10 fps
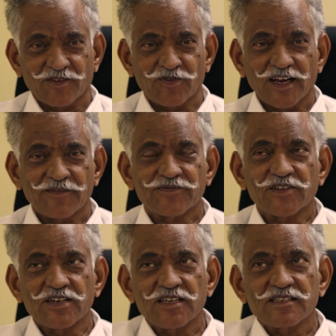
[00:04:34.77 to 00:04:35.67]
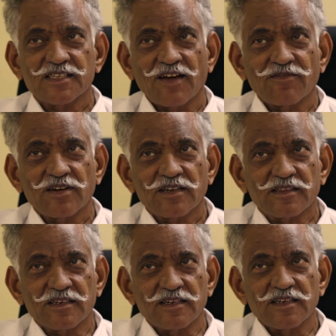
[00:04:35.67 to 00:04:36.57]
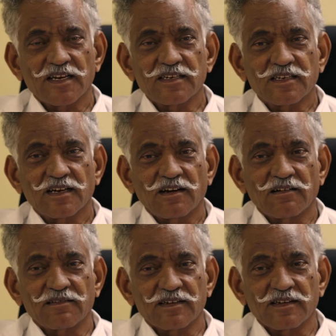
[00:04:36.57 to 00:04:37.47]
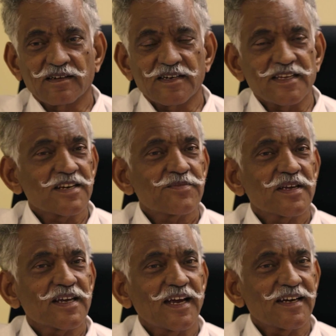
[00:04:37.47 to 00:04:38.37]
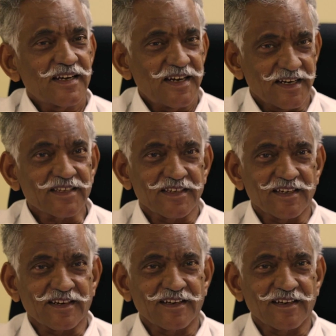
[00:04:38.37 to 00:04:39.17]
We have 37 or 38 DNB candidates here.